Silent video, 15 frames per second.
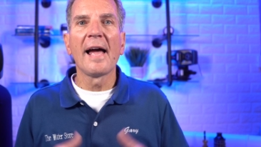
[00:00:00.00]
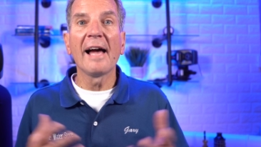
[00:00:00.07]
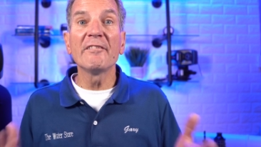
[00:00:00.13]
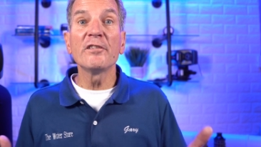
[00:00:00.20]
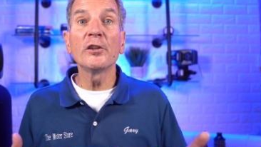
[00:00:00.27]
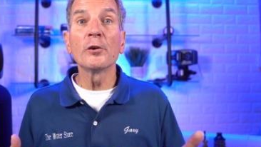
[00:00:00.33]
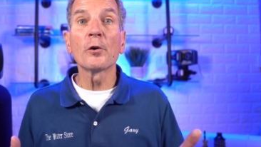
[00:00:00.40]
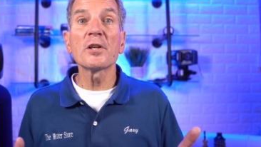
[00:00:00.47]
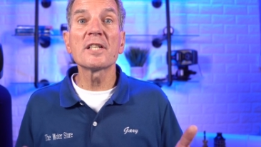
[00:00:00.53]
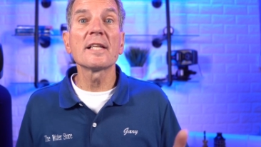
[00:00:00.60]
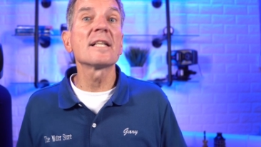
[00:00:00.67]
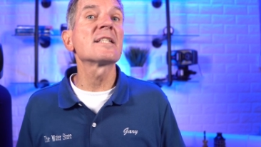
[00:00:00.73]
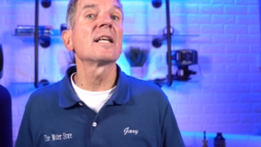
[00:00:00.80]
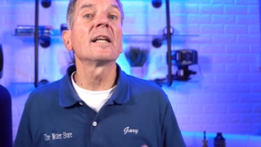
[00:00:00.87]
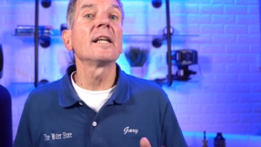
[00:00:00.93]
Have you noticed
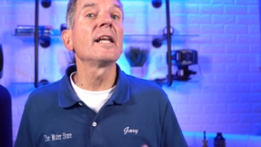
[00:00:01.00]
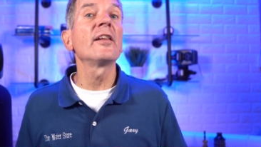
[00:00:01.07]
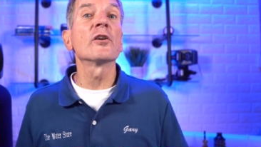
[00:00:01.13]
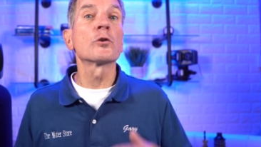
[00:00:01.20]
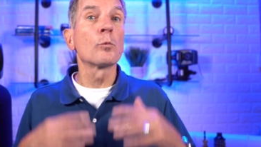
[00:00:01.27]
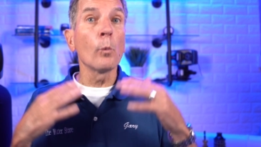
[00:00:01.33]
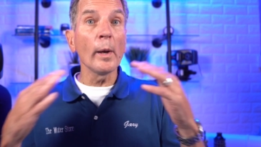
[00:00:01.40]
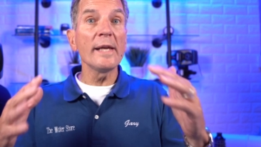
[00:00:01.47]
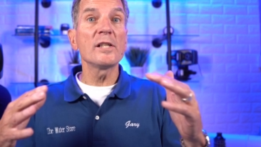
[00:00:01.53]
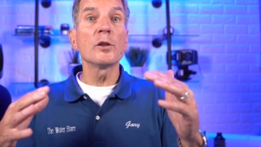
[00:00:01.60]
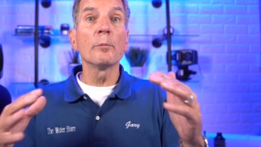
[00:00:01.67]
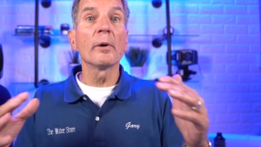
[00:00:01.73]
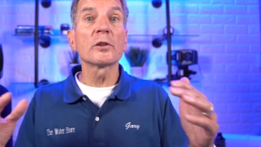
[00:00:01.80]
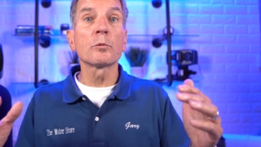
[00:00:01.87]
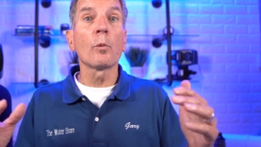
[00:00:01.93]
that suddenly there's way
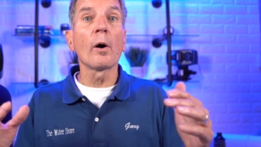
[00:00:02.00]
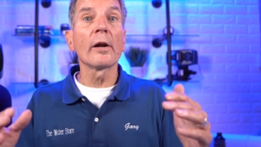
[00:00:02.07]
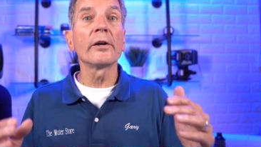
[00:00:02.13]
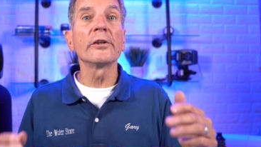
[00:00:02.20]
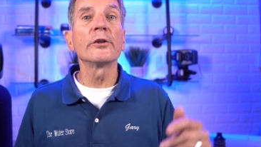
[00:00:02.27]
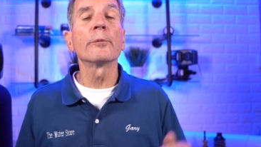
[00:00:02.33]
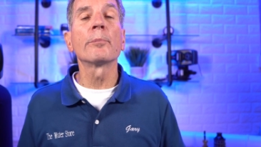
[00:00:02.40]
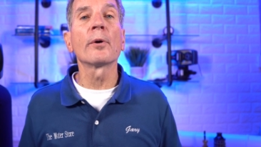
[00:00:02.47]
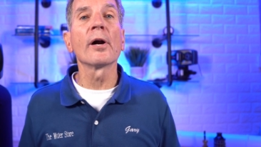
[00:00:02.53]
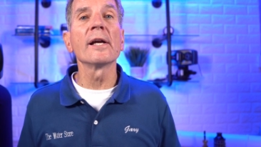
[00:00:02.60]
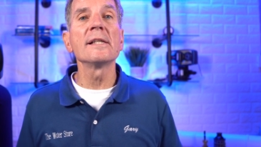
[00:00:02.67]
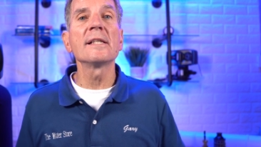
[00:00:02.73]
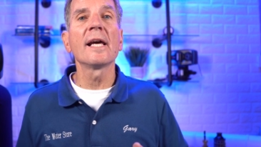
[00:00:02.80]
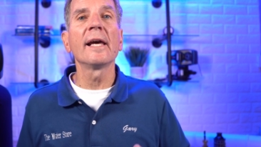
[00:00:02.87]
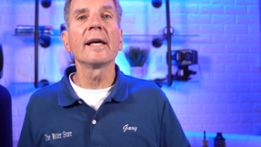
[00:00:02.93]
too much water in your
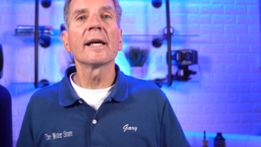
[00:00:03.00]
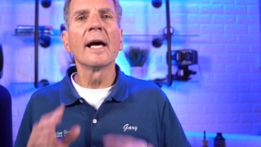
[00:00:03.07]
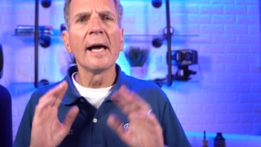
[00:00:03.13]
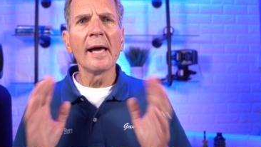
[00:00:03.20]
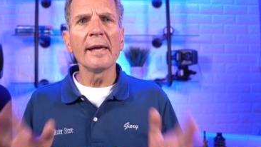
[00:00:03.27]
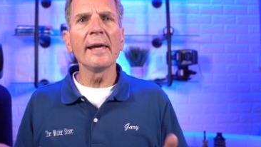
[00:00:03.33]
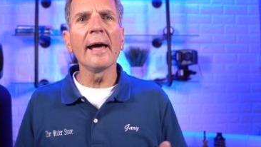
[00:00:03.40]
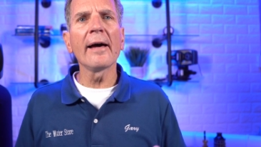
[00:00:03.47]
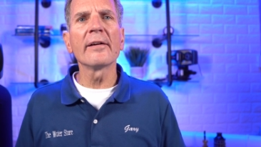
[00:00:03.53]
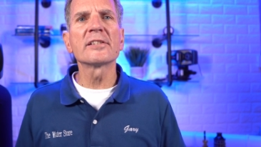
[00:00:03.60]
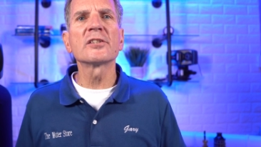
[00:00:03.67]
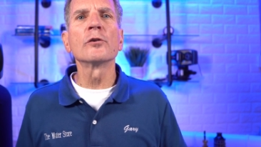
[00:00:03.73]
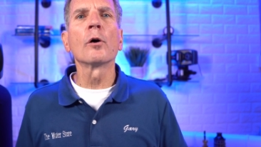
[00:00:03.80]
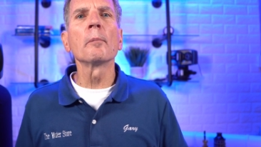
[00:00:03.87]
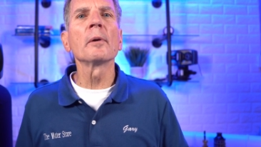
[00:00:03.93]
brine tank? Yeah,
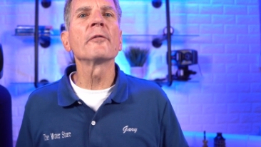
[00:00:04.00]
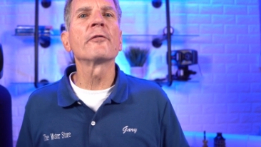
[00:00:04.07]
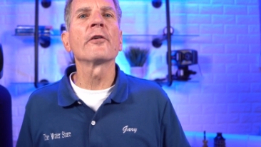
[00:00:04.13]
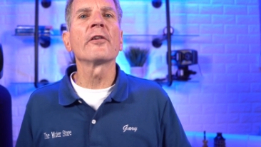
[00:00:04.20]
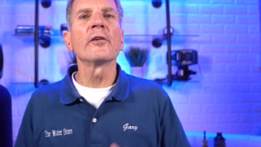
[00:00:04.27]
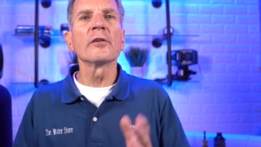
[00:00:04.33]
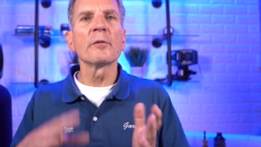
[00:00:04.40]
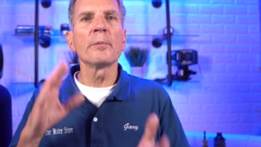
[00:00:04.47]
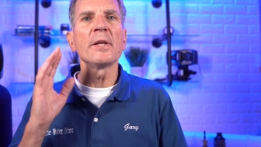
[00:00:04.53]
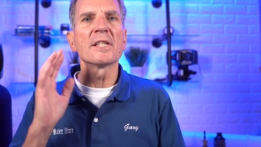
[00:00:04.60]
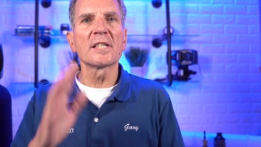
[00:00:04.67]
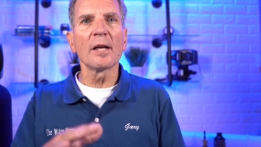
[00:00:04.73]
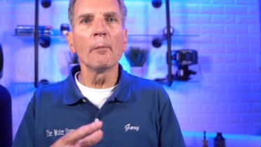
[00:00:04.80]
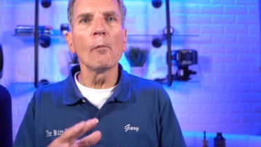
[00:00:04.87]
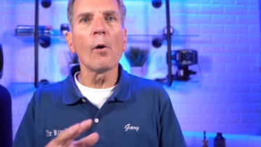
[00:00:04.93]
it's normal for there to be
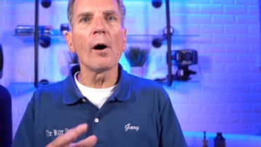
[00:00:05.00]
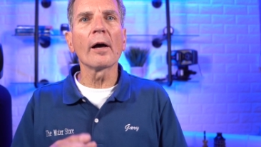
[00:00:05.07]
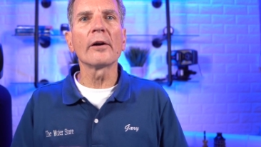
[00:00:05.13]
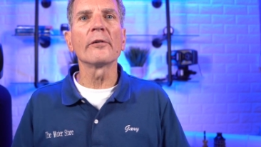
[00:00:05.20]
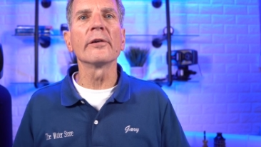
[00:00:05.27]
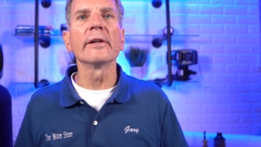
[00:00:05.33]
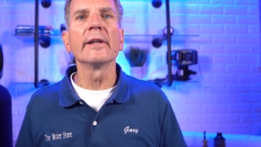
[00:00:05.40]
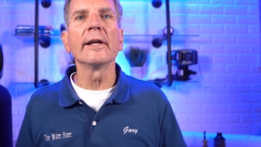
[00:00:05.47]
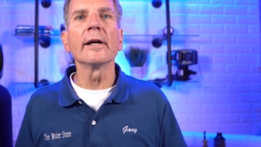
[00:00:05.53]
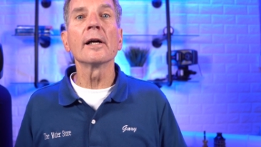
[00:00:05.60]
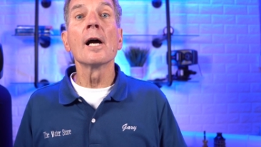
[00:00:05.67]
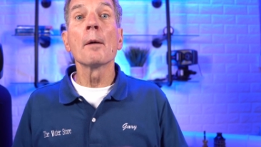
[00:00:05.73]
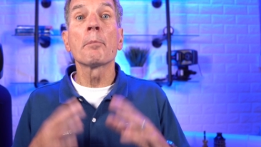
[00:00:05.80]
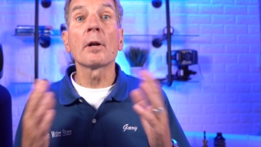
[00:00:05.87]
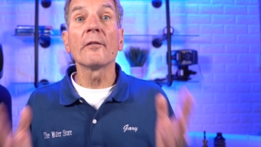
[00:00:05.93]
some water in there,
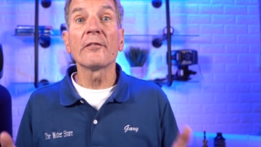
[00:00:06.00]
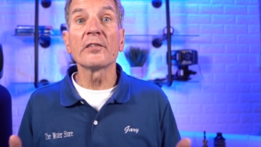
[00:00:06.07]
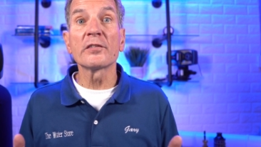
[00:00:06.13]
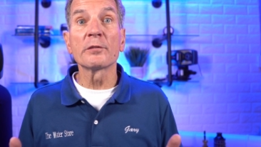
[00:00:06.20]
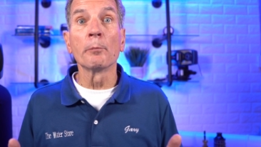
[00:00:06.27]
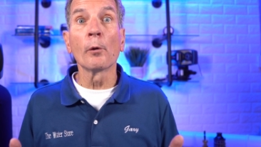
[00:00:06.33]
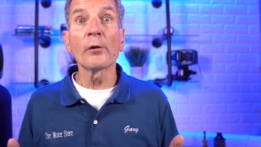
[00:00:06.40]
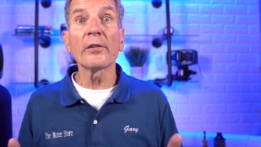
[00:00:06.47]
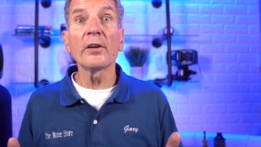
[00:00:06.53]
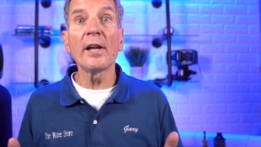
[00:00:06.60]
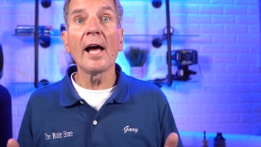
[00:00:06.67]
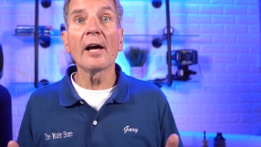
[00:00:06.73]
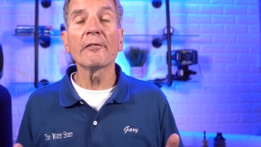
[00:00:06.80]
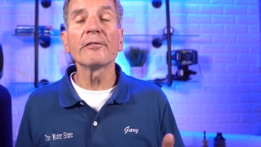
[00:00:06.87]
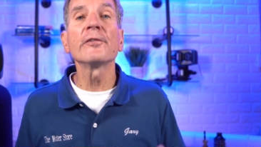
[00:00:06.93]
but if it's more than
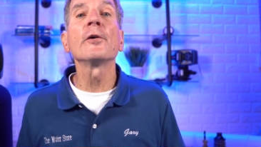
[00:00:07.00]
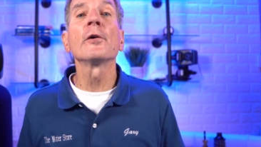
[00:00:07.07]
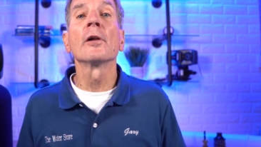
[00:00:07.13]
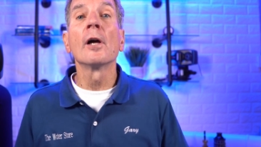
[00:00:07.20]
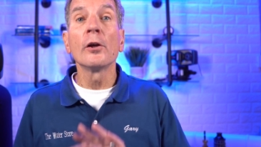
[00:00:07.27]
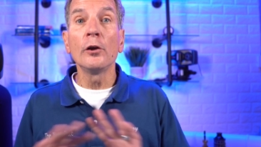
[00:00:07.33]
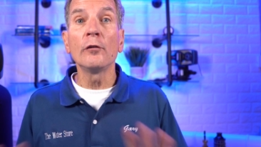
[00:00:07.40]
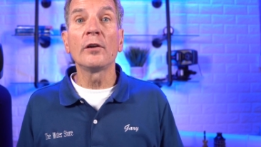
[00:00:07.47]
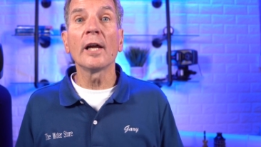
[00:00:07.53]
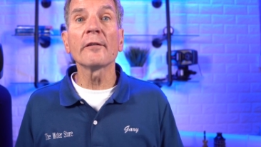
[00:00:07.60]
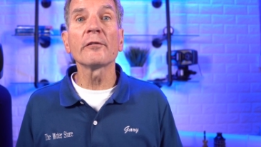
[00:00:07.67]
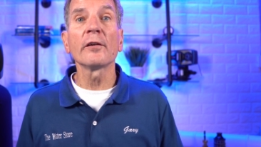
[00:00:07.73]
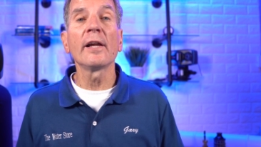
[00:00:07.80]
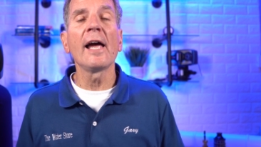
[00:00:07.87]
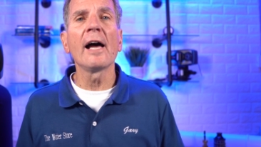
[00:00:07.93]
half full, you
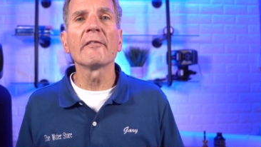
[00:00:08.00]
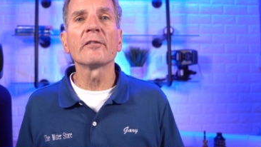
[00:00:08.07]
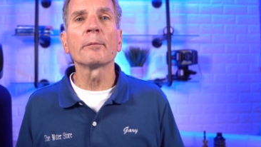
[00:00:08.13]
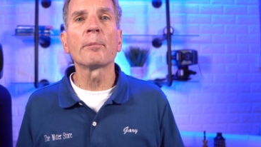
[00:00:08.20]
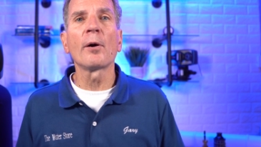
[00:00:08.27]
definitely have a